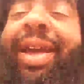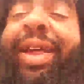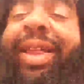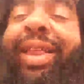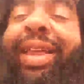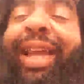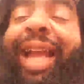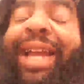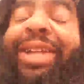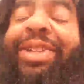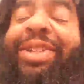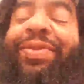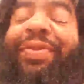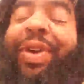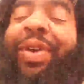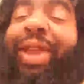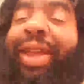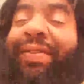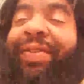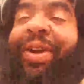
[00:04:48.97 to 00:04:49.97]
like I just
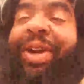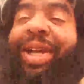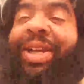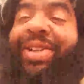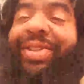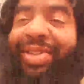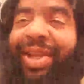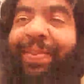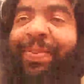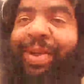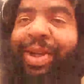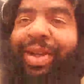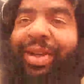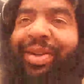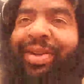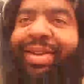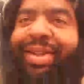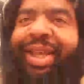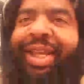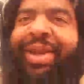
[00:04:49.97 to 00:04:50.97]
felt like very accepted.
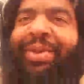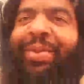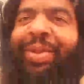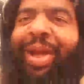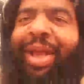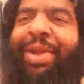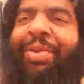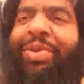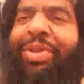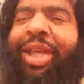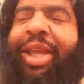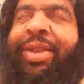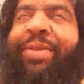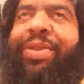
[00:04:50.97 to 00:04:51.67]
Like it was like